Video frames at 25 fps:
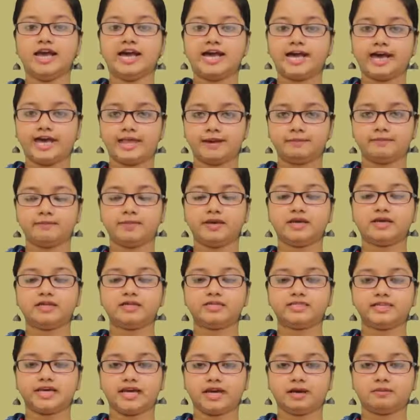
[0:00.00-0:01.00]

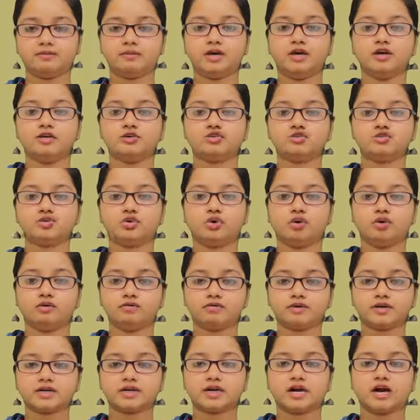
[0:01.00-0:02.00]
helping them to
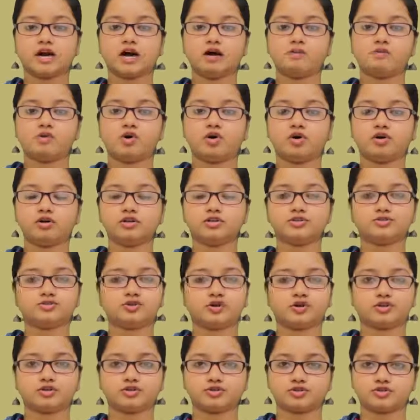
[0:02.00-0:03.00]
overcome all
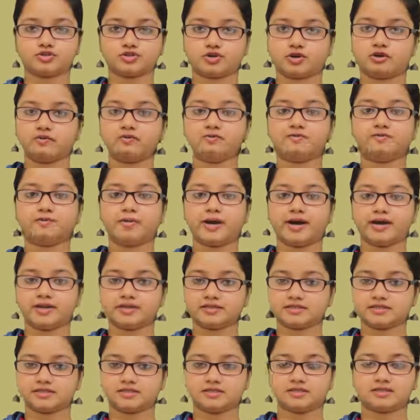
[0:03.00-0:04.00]
sorts of
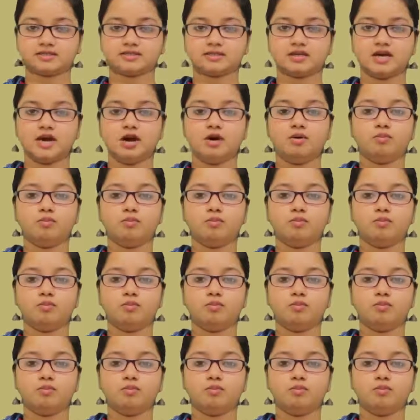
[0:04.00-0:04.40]
biases.